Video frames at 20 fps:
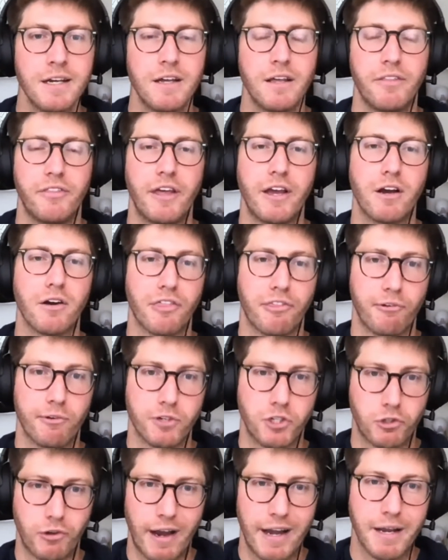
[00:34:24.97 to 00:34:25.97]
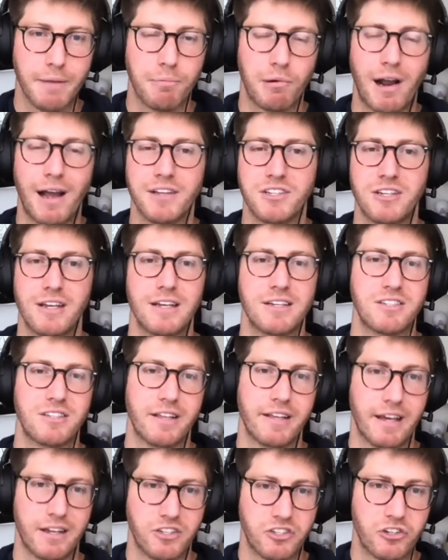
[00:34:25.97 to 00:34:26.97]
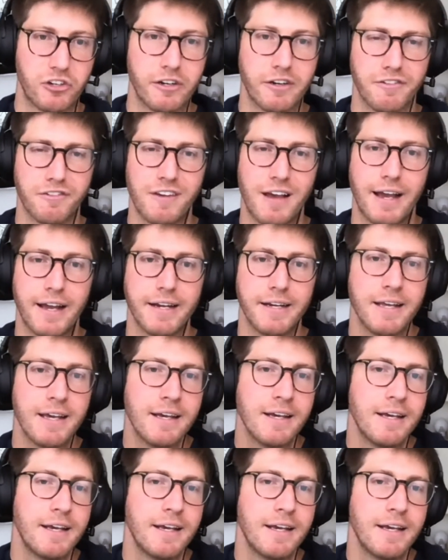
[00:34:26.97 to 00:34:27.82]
They go through a training process, they get certified.